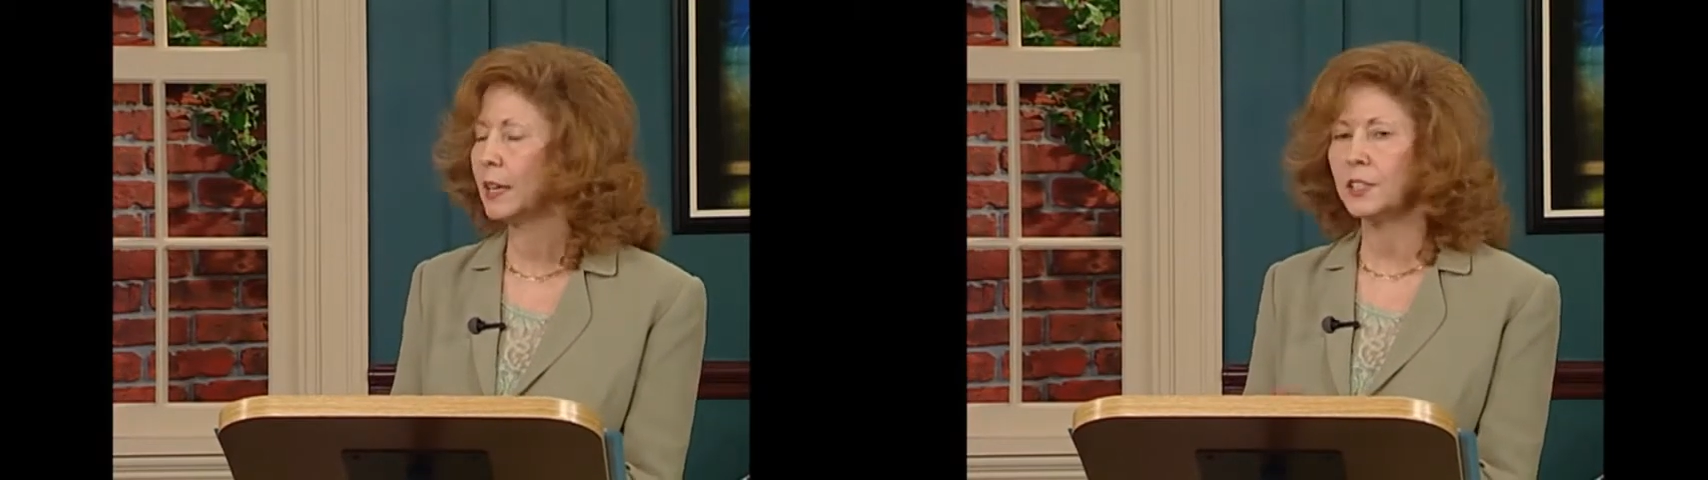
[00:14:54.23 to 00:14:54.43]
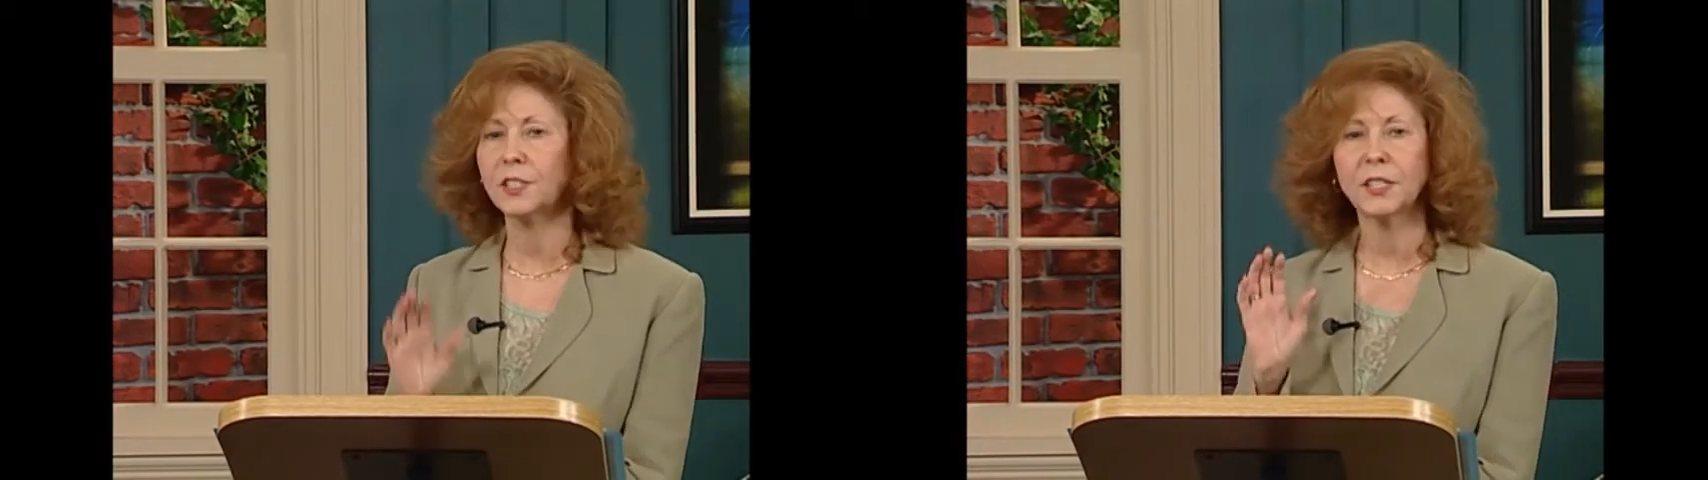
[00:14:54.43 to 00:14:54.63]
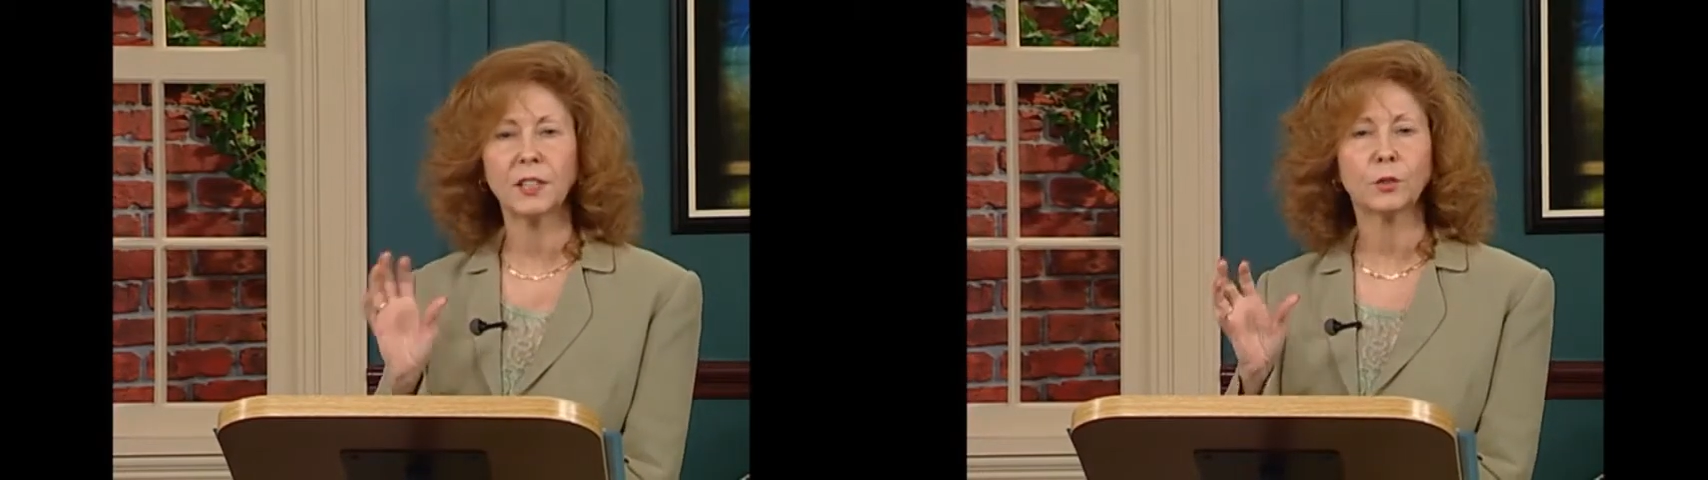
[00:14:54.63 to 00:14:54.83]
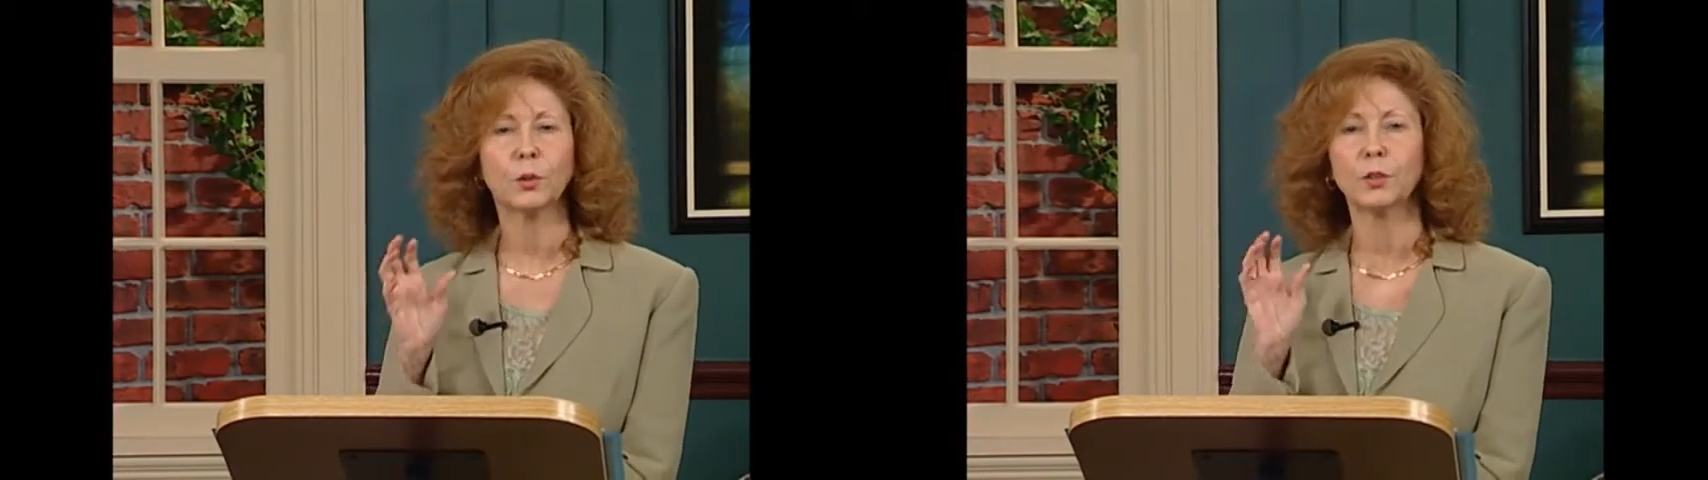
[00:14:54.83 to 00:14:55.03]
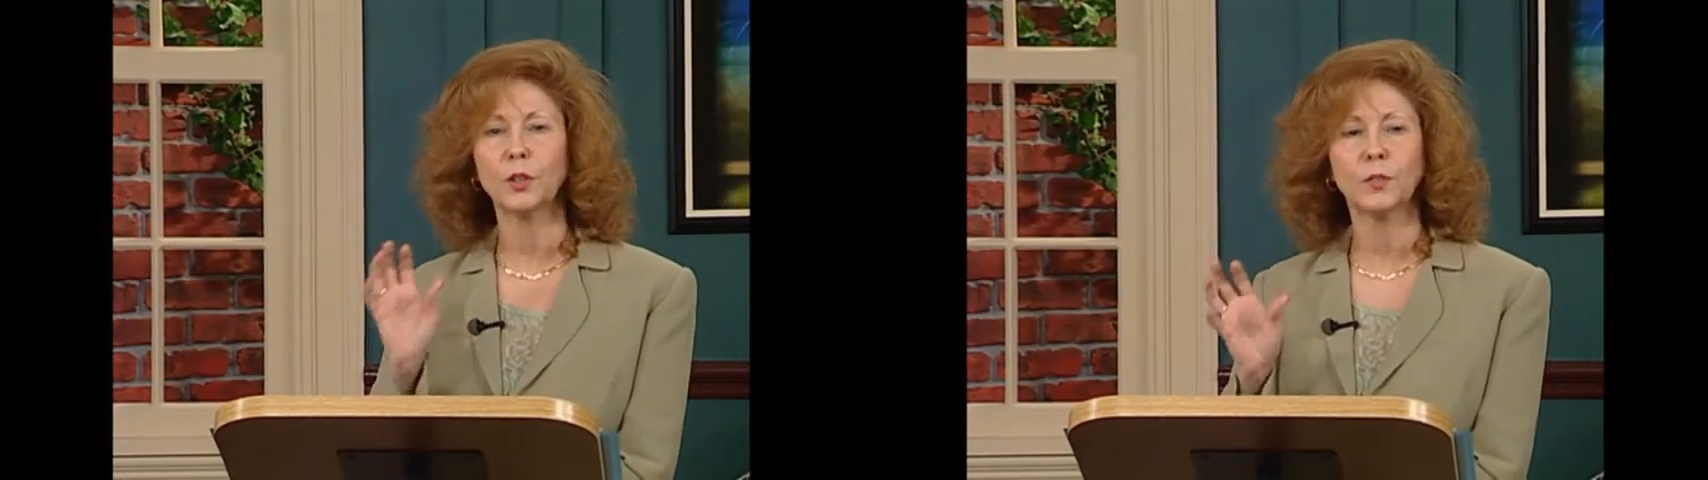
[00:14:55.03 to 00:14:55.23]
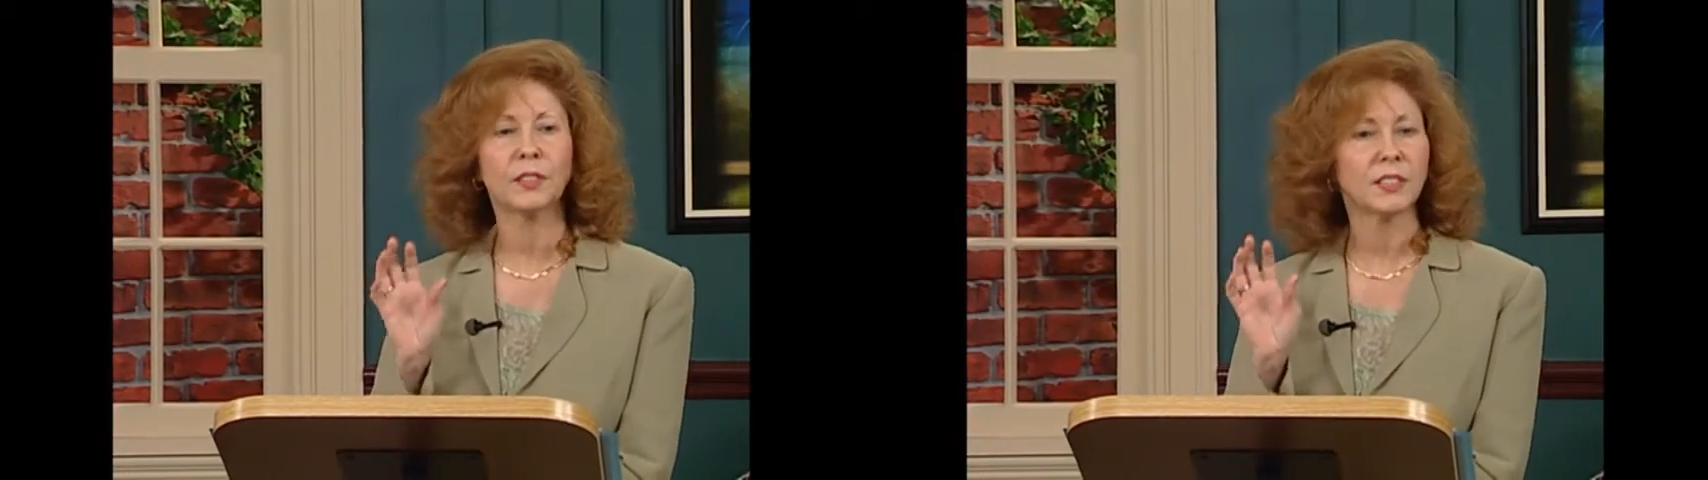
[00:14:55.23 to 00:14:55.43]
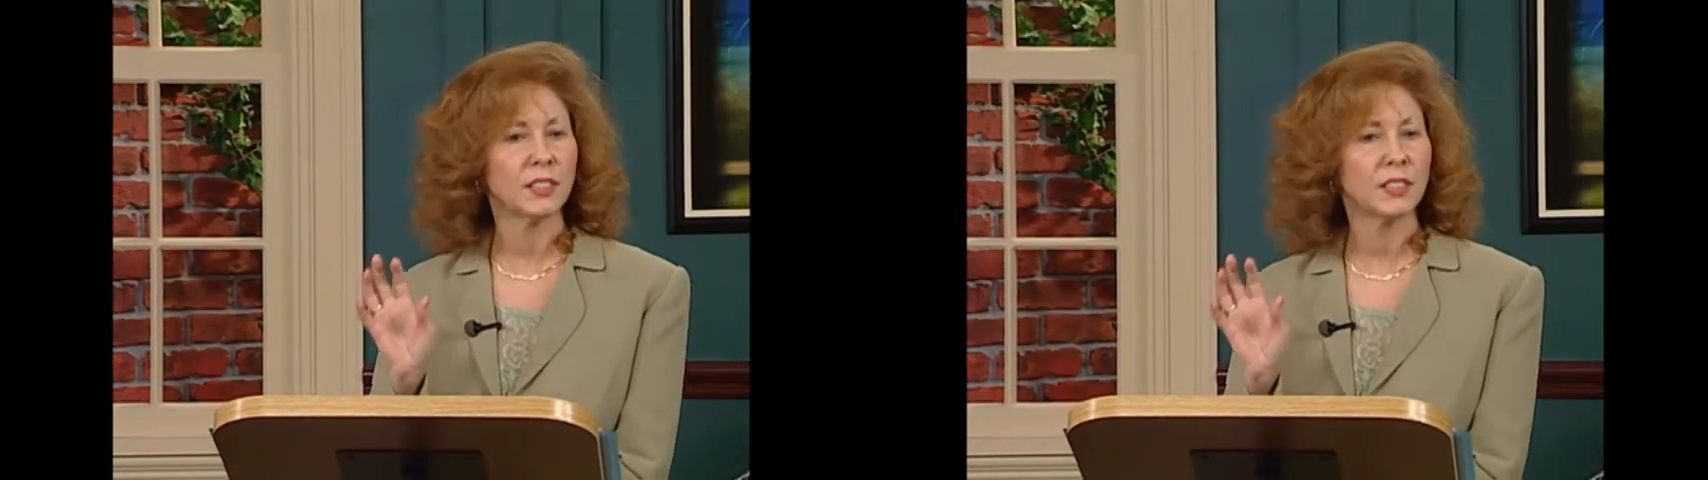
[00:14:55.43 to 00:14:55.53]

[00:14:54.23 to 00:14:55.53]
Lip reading: Central nervous